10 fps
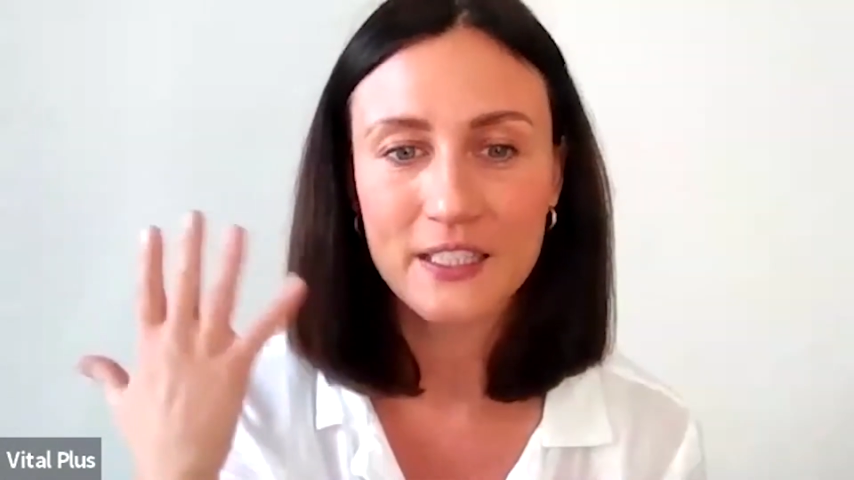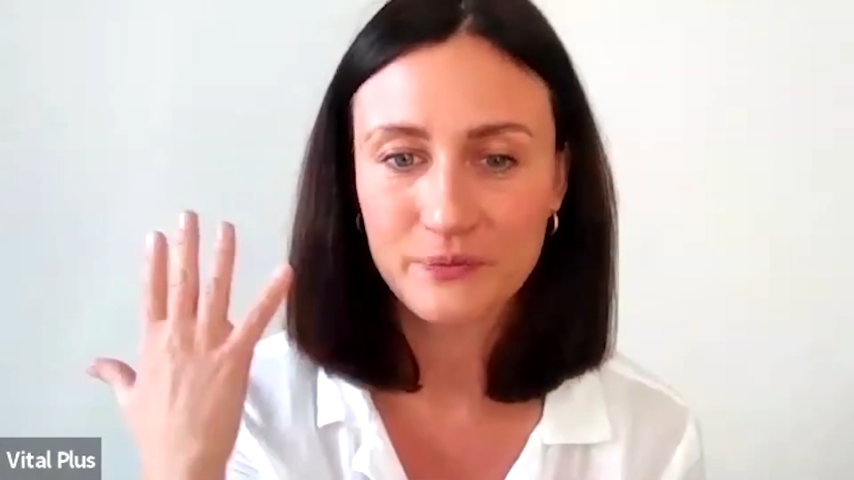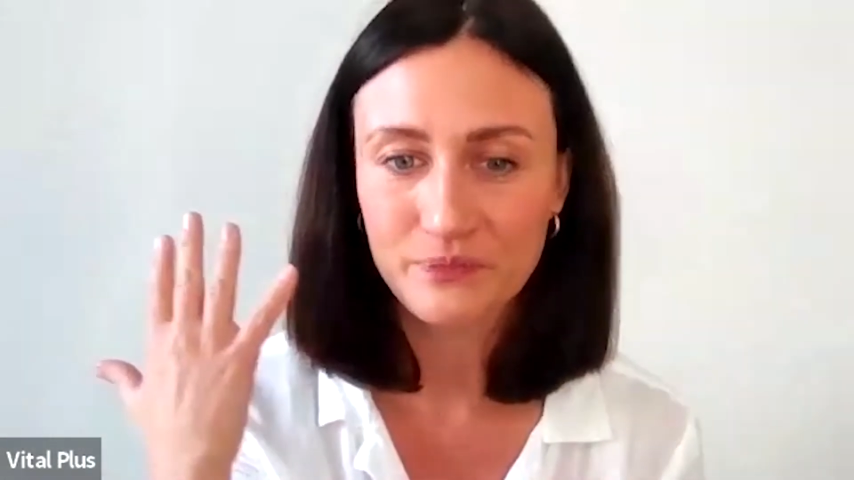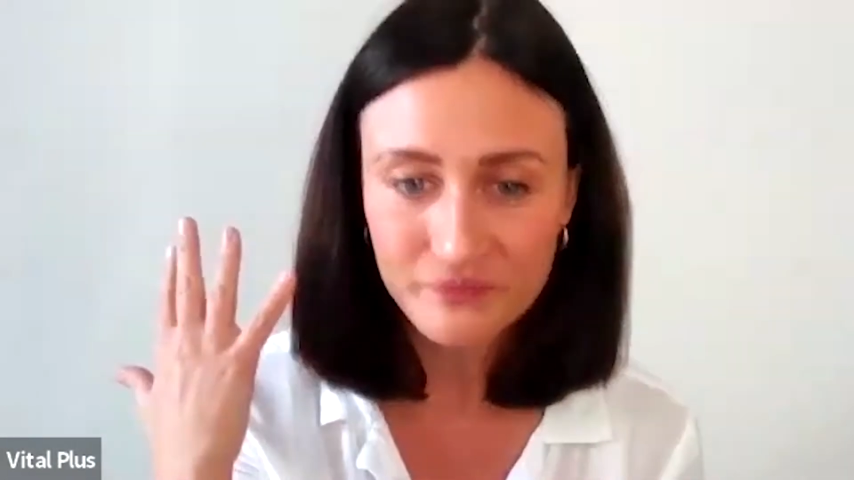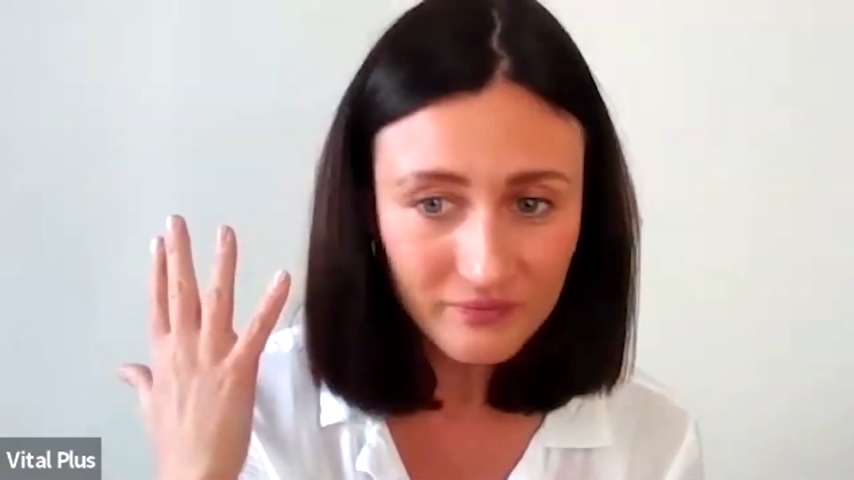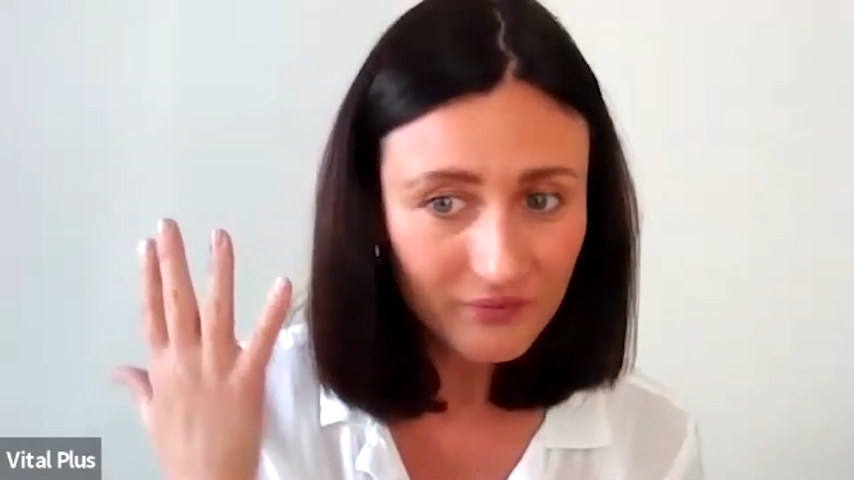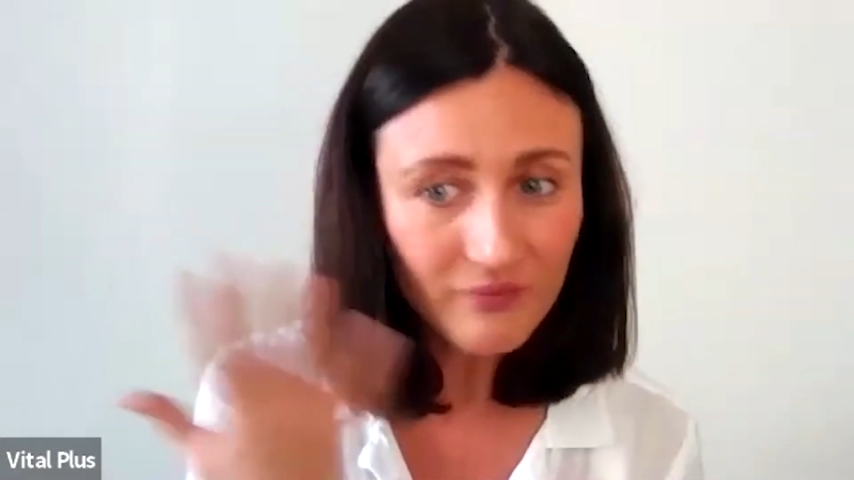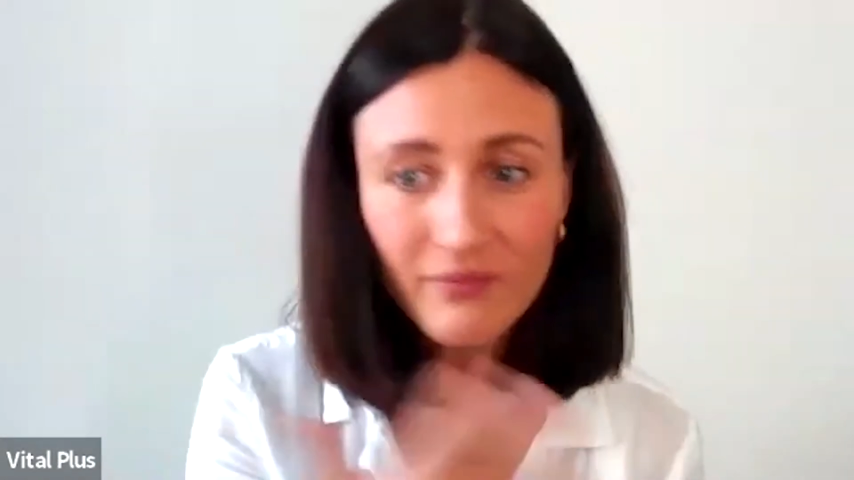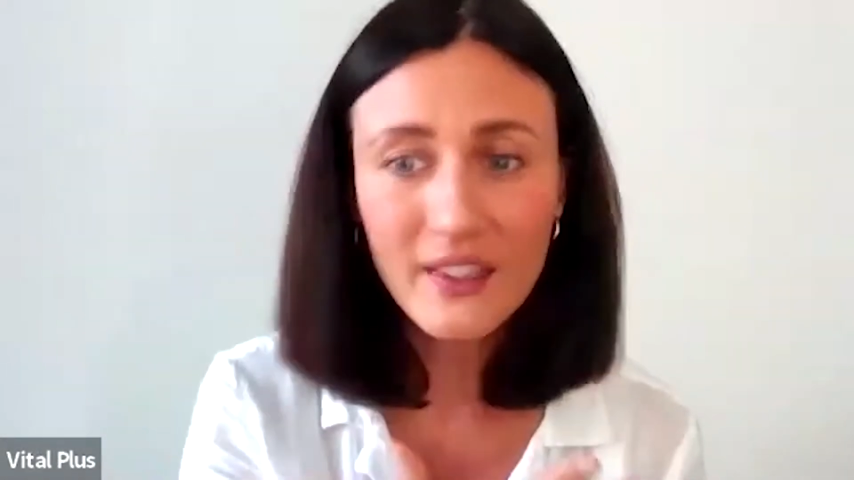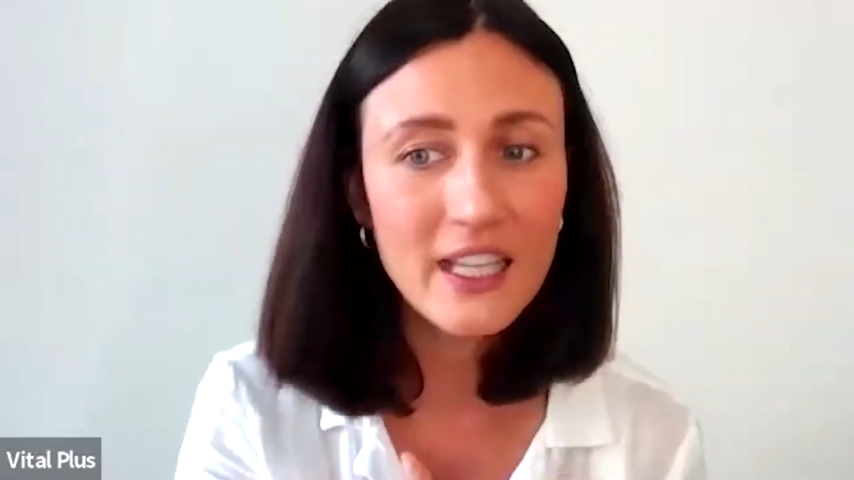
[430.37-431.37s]

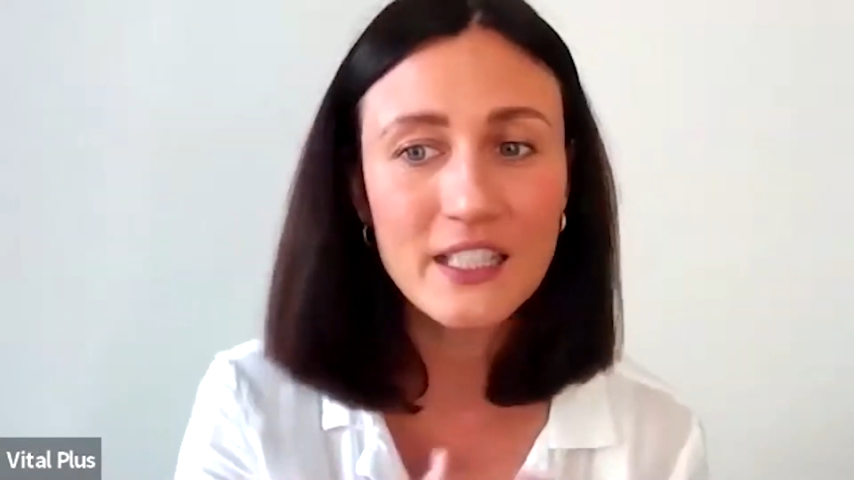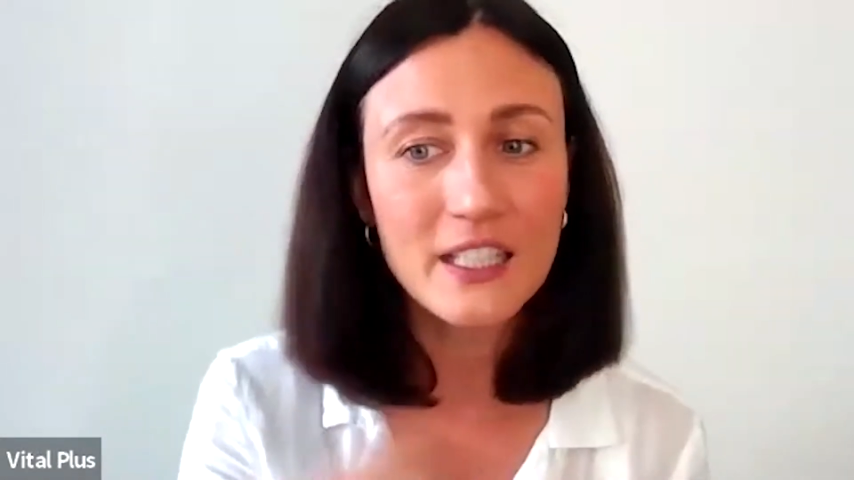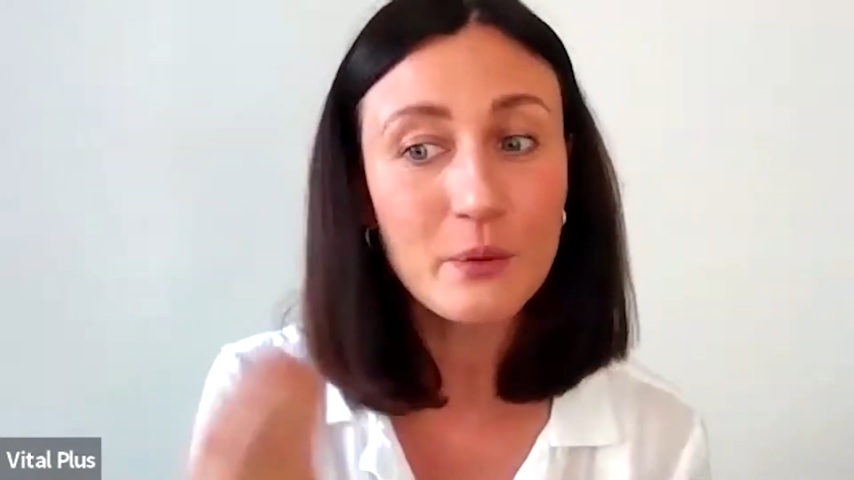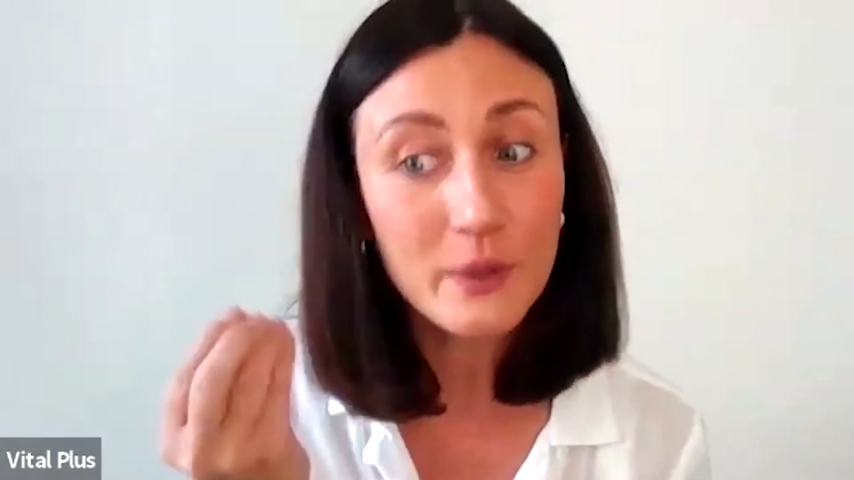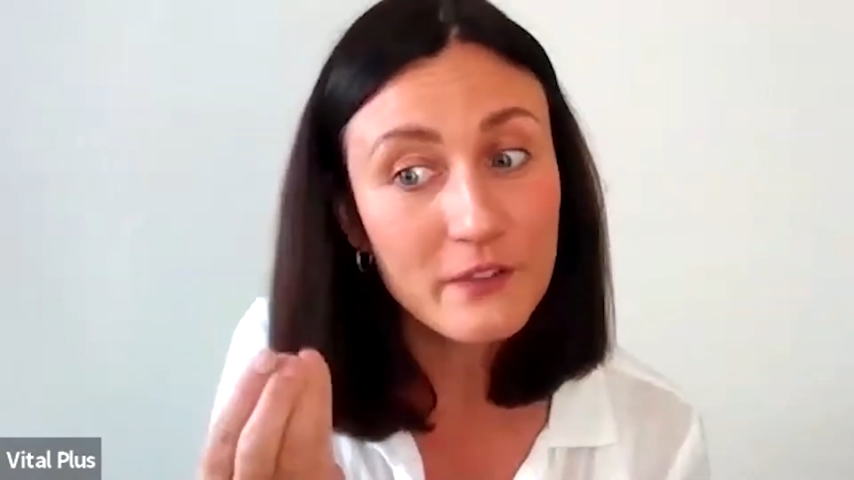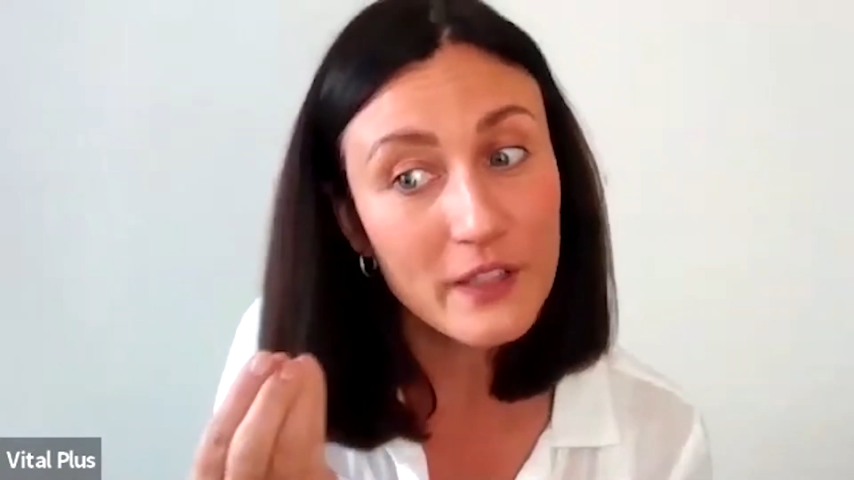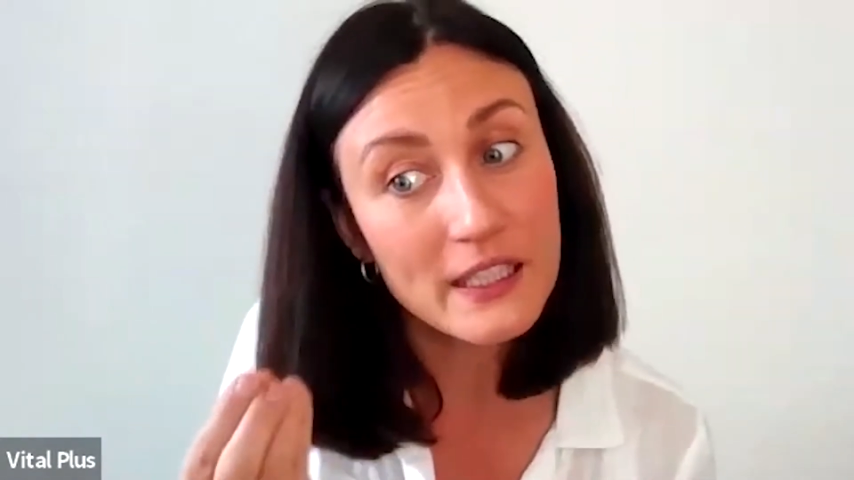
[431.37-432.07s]
and it will give